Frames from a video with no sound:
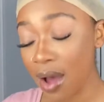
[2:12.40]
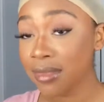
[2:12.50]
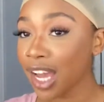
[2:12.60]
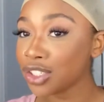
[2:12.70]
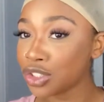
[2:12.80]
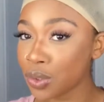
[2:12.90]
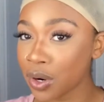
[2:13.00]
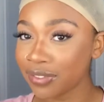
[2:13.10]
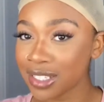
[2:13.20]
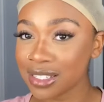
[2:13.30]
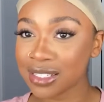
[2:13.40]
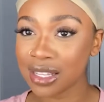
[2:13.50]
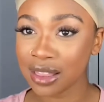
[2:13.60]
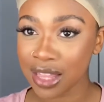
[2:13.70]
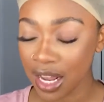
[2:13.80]
not sure if this is
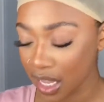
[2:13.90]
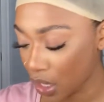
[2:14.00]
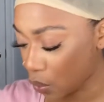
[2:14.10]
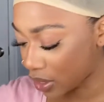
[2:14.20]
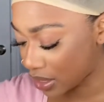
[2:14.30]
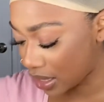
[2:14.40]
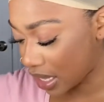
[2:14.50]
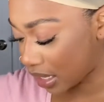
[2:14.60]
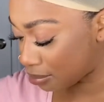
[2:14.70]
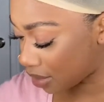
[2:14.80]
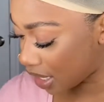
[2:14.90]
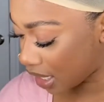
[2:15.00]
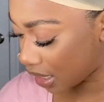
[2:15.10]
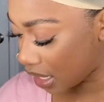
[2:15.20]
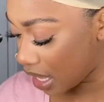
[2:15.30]
synthetic or a synthetic
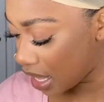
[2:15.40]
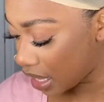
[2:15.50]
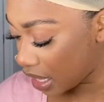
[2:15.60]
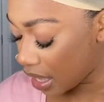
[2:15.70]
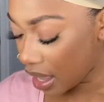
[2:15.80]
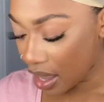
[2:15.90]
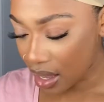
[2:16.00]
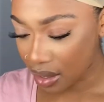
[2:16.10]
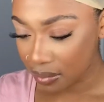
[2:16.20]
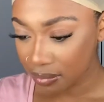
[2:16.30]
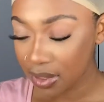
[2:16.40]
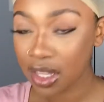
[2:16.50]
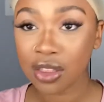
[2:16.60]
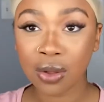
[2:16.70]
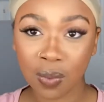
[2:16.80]
blend.
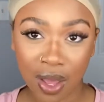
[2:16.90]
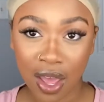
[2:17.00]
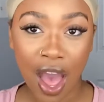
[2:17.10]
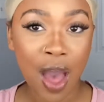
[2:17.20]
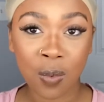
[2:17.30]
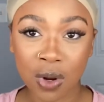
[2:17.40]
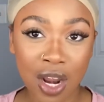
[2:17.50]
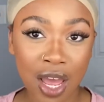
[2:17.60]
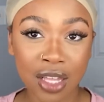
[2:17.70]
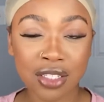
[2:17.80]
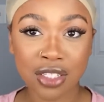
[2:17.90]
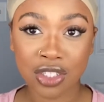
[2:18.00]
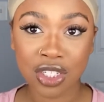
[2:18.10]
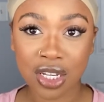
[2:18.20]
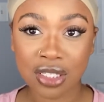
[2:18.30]
Either way, I would not
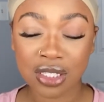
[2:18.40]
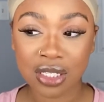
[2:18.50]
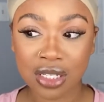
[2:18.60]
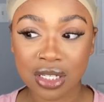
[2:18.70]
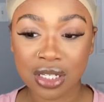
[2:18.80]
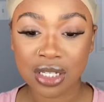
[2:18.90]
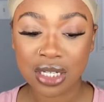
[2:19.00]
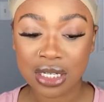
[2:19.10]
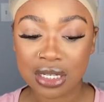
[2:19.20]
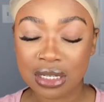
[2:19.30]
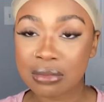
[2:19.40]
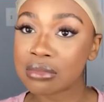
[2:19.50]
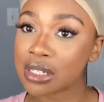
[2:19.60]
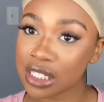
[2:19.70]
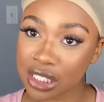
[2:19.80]
suggest
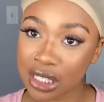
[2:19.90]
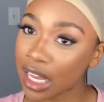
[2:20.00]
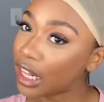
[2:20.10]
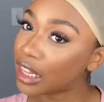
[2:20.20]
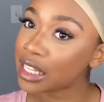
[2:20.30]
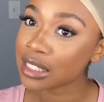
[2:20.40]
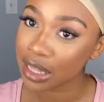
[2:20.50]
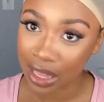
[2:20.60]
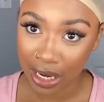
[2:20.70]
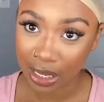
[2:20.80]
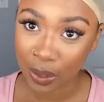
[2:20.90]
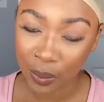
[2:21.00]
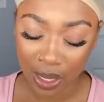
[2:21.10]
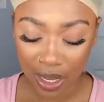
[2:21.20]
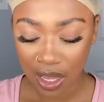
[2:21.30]
bleaching anything synthetic,
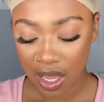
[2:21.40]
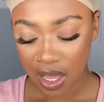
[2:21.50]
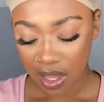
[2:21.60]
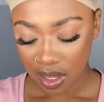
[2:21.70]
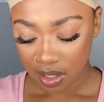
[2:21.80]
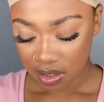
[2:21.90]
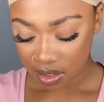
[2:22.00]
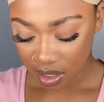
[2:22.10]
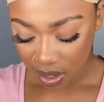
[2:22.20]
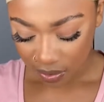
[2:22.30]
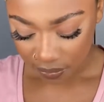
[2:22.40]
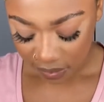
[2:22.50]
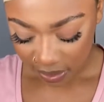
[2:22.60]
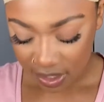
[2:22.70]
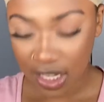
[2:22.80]
okay? So
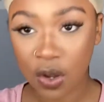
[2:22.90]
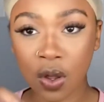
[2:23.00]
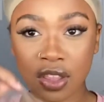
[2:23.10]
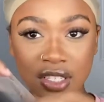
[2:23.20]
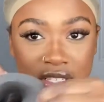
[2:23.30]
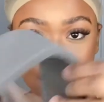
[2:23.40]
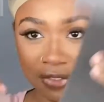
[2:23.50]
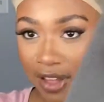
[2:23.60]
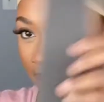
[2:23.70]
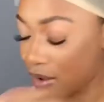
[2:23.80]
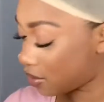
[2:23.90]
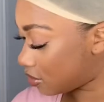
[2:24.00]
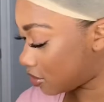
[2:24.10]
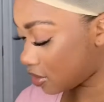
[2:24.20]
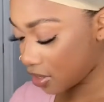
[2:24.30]
you take all this stuff out.
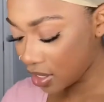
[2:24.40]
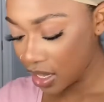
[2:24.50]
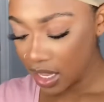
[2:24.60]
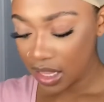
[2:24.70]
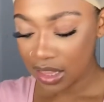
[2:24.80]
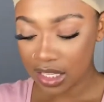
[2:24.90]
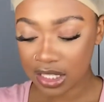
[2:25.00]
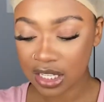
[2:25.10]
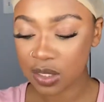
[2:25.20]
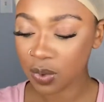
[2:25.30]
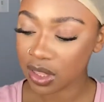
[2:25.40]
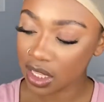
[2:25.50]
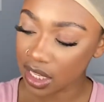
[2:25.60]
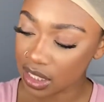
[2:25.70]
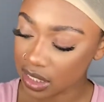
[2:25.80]
This is what the
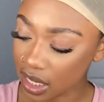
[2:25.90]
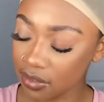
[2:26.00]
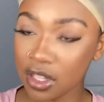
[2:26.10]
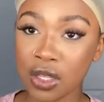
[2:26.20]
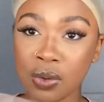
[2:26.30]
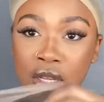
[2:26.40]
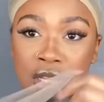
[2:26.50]
inside of the unit